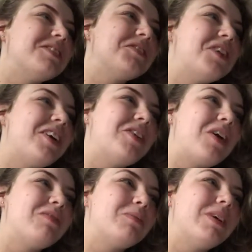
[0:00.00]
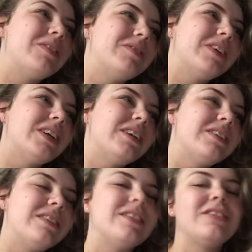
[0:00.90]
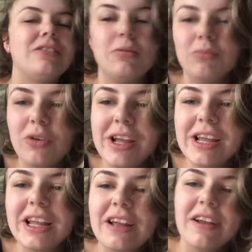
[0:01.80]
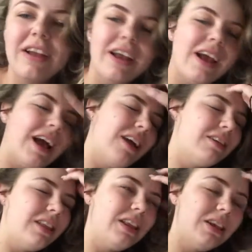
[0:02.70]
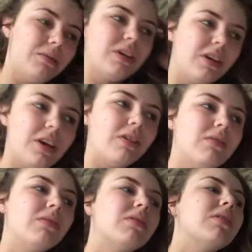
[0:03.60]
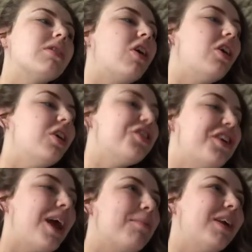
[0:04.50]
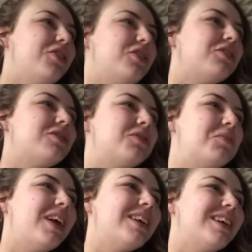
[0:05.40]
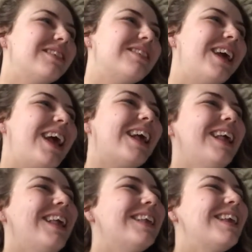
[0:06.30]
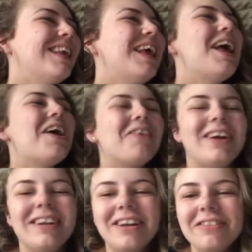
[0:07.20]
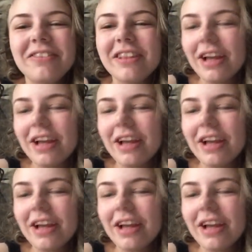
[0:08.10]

We've got to go out for breakfast somewhere. I was thinking we could go and... Can't you go and get a menu from, like, downstairs? We don't...